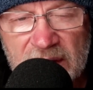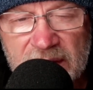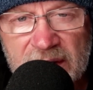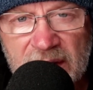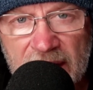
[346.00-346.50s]
to
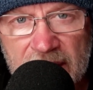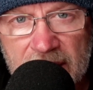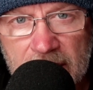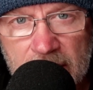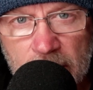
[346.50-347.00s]
set
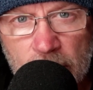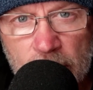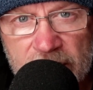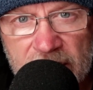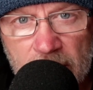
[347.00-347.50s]

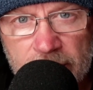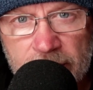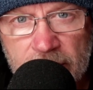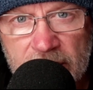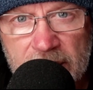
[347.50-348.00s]

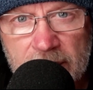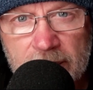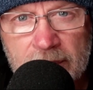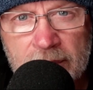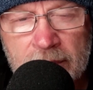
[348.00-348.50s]
yourself free
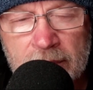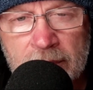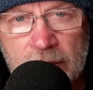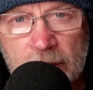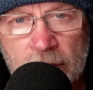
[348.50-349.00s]

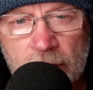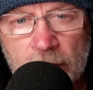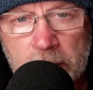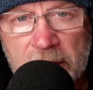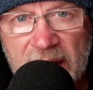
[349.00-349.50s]

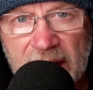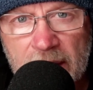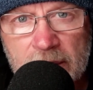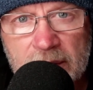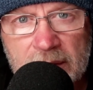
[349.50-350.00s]
from the
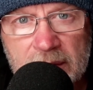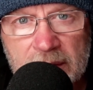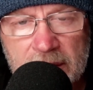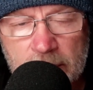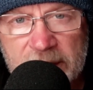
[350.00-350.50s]
doubts
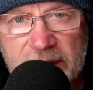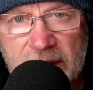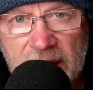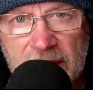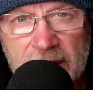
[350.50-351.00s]
and
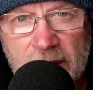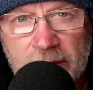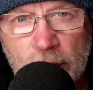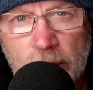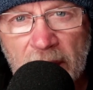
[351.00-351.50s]
mistakes
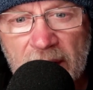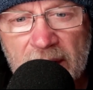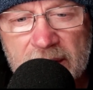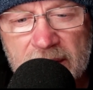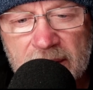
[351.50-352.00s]
of your
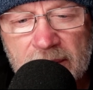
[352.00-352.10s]
past.